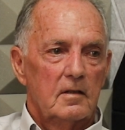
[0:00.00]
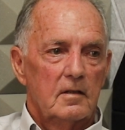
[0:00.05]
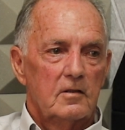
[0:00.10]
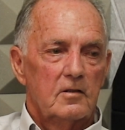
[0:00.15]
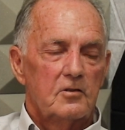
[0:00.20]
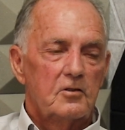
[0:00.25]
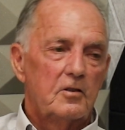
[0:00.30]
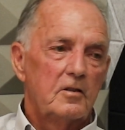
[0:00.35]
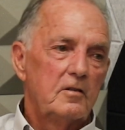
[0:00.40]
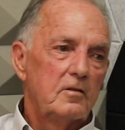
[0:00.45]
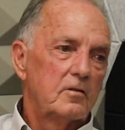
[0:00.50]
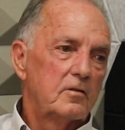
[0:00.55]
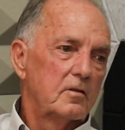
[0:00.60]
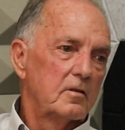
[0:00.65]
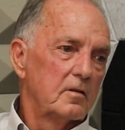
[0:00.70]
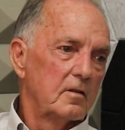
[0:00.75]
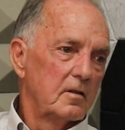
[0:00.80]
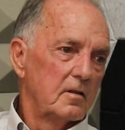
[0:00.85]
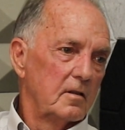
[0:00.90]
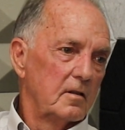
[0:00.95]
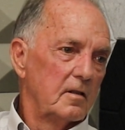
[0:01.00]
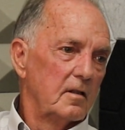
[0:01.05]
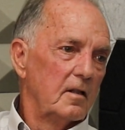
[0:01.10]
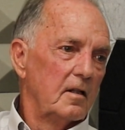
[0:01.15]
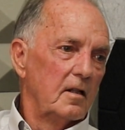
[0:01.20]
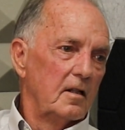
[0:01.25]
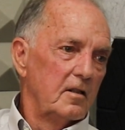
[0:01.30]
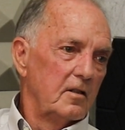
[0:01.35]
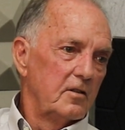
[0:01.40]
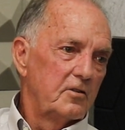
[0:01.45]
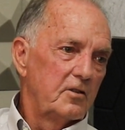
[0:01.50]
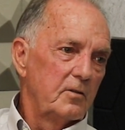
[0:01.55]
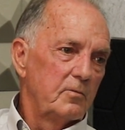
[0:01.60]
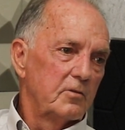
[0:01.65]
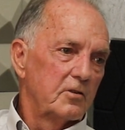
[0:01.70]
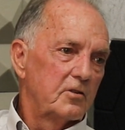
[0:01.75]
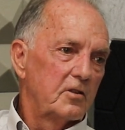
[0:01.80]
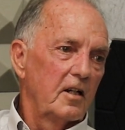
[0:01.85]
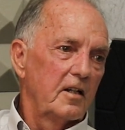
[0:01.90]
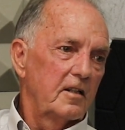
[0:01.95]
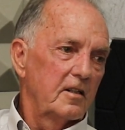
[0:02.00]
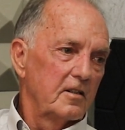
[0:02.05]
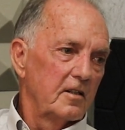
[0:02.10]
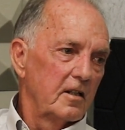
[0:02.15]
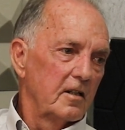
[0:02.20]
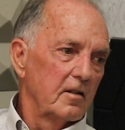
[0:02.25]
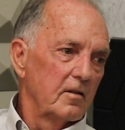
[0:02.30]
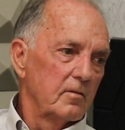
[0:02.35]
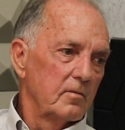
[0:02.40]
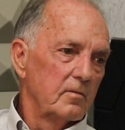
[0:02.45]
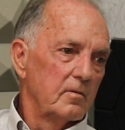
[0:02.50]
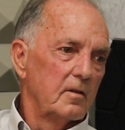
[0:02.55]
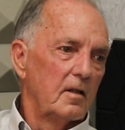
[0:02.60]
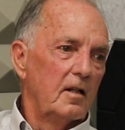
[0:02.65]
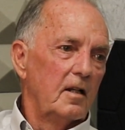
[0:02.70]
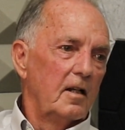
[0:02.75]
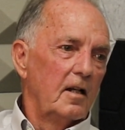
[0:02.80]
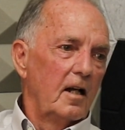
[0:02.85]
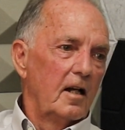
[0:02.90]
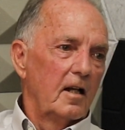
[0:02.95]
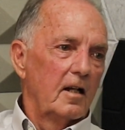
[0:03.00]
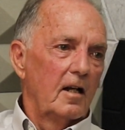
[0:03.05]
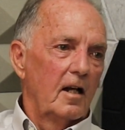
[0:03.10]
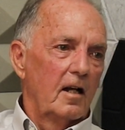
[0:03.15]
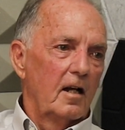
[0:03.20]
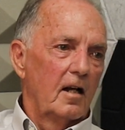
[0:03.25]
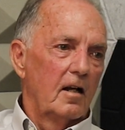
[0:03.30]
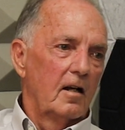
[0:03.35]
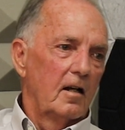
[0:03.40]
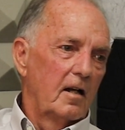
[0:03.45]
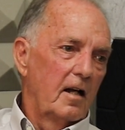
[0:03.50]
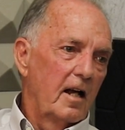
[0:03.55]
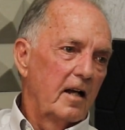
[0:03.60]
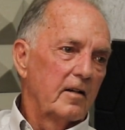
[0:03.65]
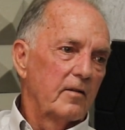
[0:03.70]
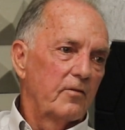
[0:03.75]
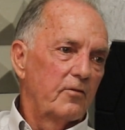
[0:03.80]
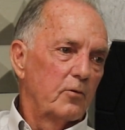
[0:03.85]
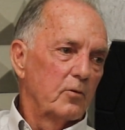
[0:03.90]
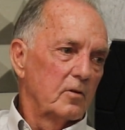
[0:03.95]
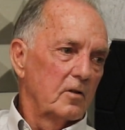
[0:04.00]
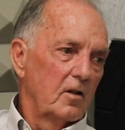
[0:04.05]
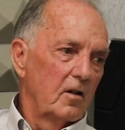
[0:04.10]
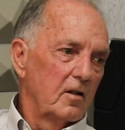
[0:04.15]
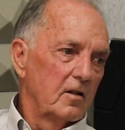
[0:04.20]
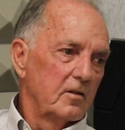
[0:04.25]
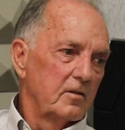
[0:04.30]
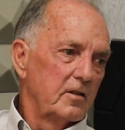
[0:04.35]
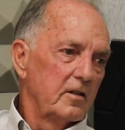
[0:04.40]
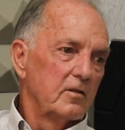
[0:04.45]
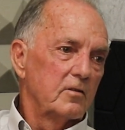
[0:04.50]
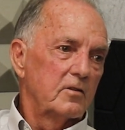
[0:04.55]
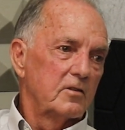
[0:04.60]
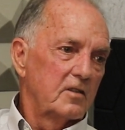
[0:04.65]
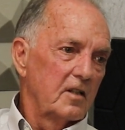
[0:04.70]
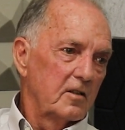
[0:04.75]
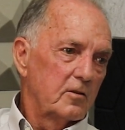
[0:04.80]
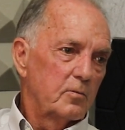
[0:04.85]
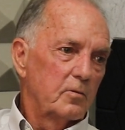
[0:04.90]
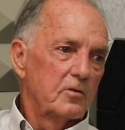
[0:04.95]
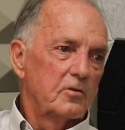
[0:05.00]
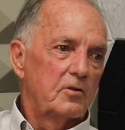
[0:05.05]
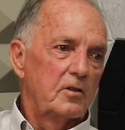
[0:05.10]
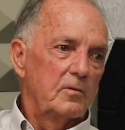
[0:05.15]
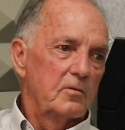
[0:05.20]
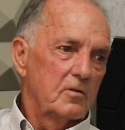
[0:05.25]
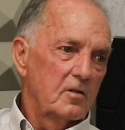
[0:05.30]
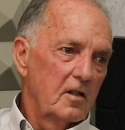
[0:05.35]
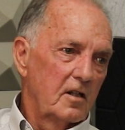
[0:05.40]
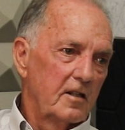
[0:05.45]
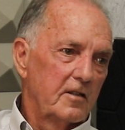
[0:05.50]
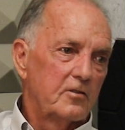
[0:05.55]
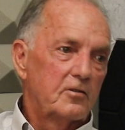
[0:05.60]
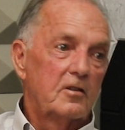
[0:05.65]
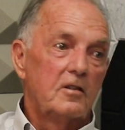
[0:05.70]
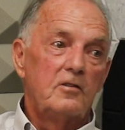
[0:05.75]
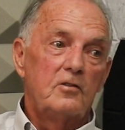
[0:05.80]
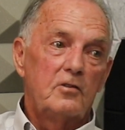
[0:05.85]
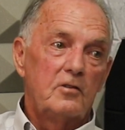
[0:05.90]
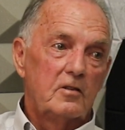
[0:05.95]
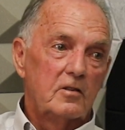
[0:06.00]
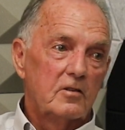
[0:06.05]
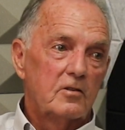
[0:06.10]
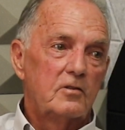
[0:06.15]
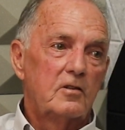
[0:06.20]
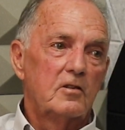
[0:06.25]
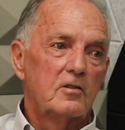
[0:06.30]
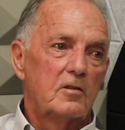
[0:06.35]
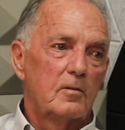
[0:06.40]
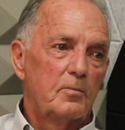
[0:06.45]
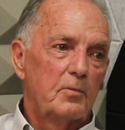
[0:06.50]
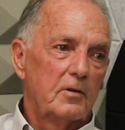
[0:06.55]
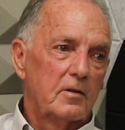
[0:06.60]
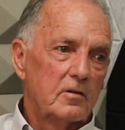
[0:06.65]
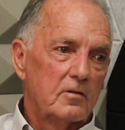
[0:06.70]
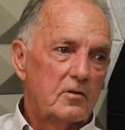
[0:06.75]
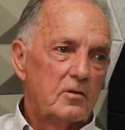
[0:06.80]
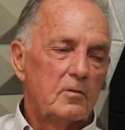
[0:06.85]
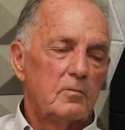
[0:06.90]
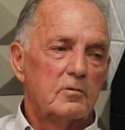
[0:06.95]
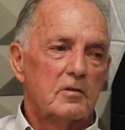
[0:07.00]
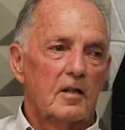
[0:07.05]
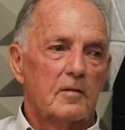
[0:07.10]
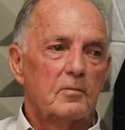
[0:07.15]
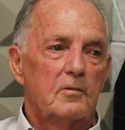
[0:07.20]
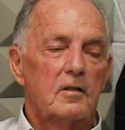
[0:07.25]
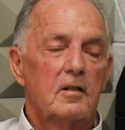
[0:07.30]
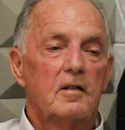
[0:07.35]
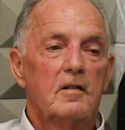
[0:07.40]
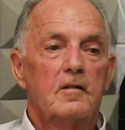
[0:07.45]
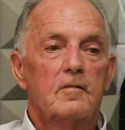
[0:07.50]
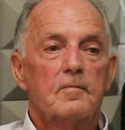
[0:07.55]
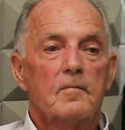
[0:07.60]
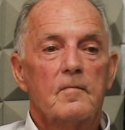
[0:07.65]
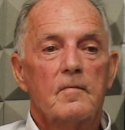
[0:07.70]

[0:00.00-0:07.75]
she was taken there out of Fort Lauderdale because that's where she was last seen. She just disappeared. She was up there.